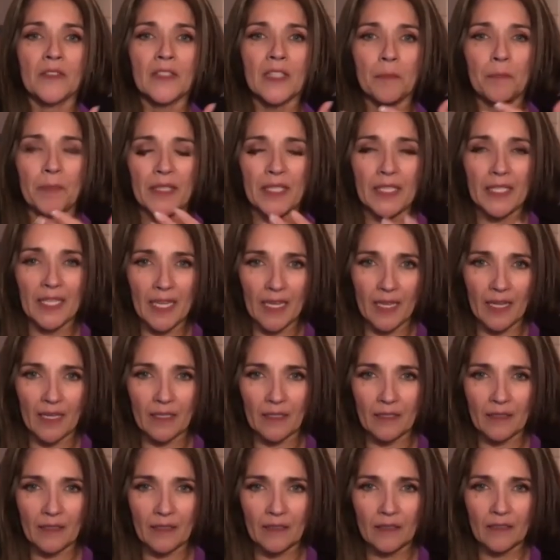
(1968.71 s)
up
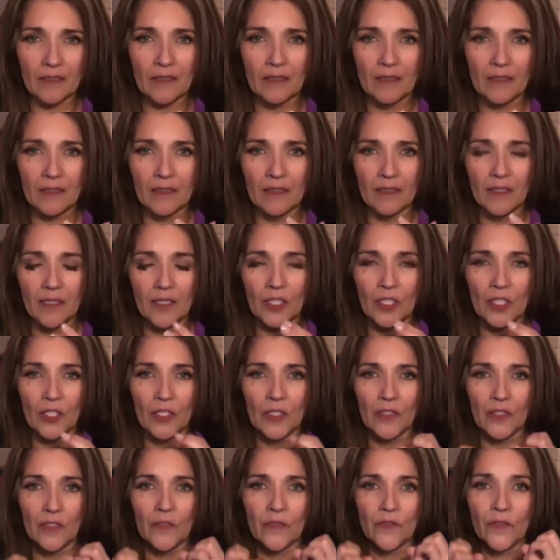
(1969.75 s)
again
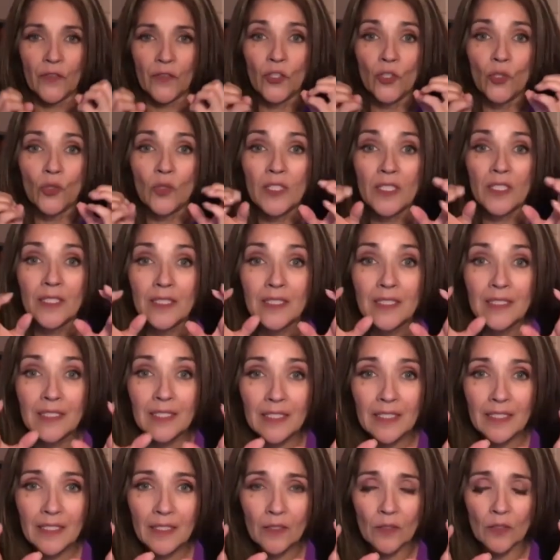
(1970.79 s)
for you to
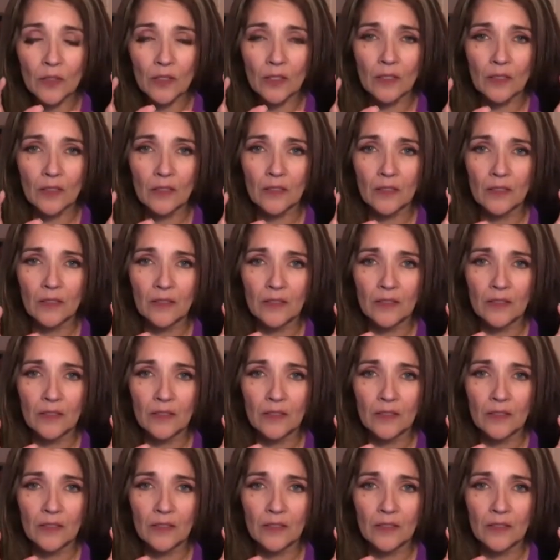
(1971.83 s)
deal